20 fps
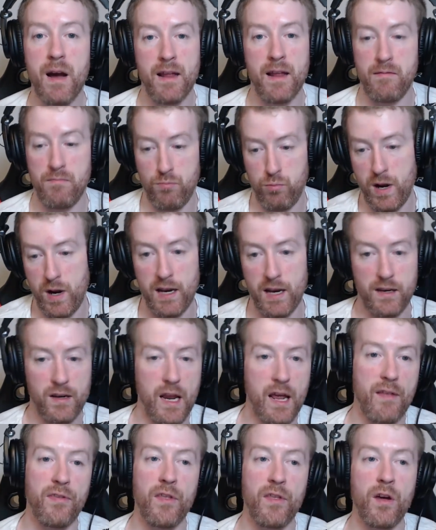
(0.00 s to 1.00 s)
And when
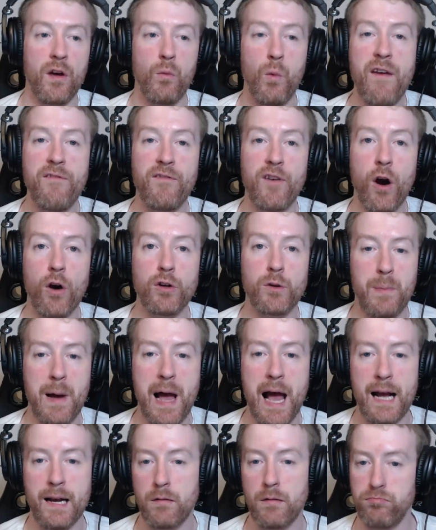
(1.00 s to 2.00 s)
the wave goes
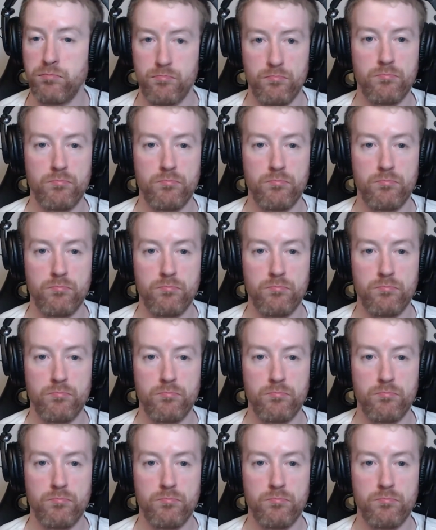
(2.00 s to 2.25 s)
back,